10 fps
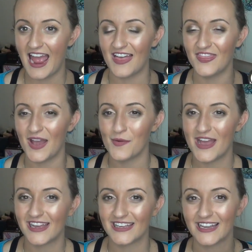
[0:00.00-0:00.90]
and that way
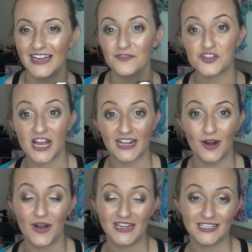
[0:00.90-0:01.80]
I can kind of check
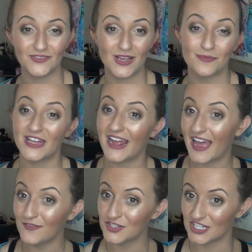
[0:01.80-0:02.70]
out any of them that I
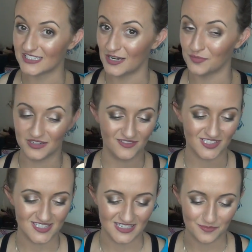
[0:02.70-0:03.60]
haven't checked out
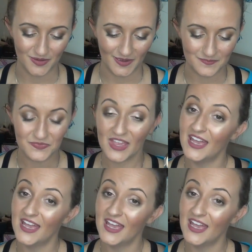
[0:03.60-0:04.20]
previously but